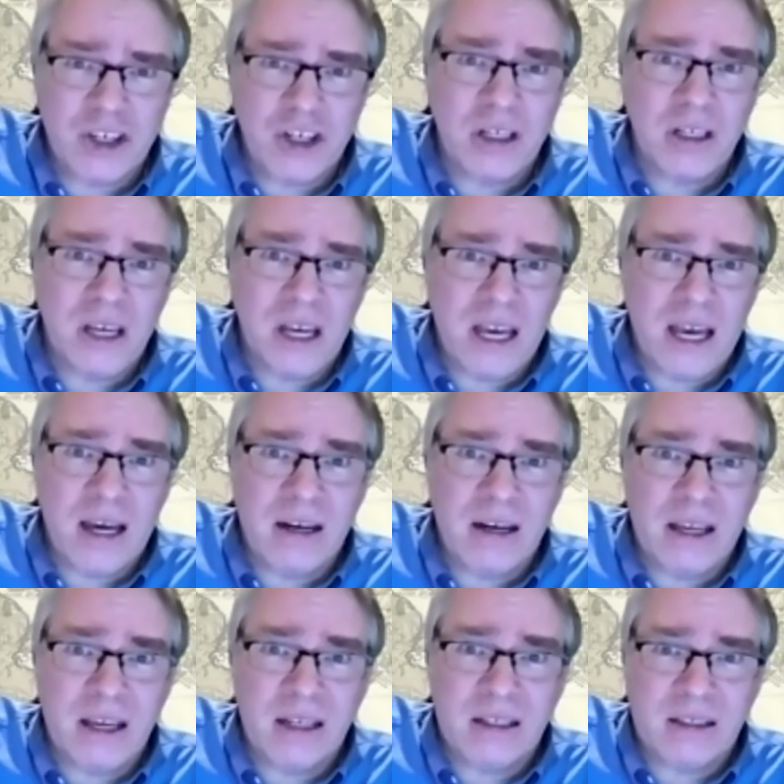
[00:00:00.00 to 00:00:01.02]
it was
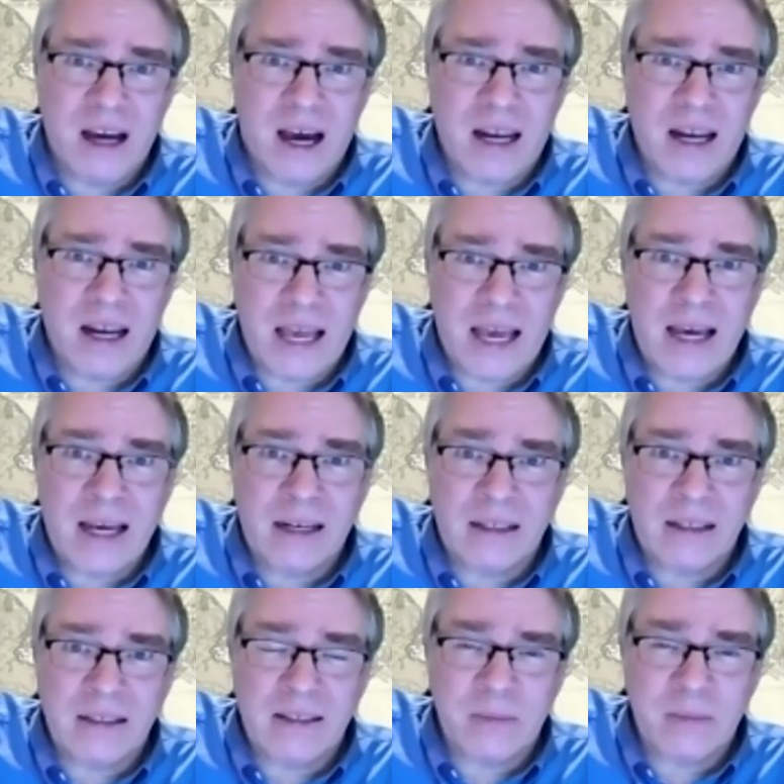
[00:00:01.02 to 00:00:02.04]
engaging, and it
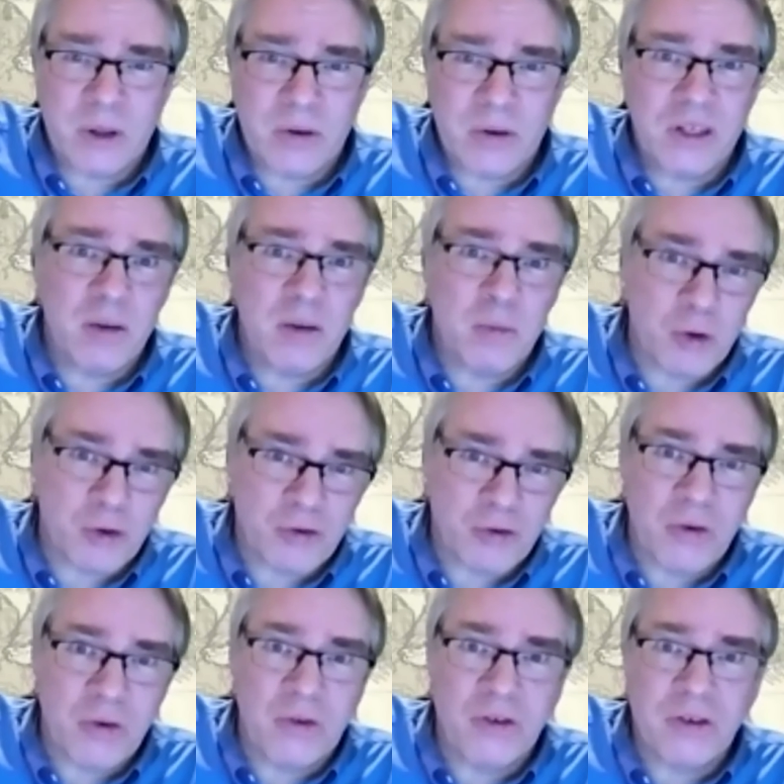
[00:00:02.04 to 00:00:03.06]
got at some
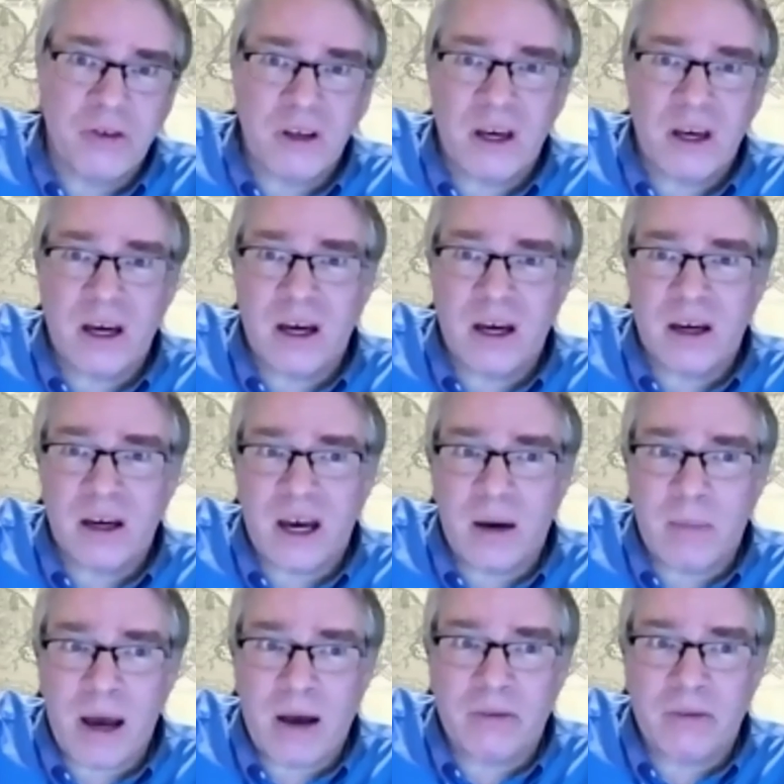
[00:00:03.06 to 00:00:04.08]
of those deeper truths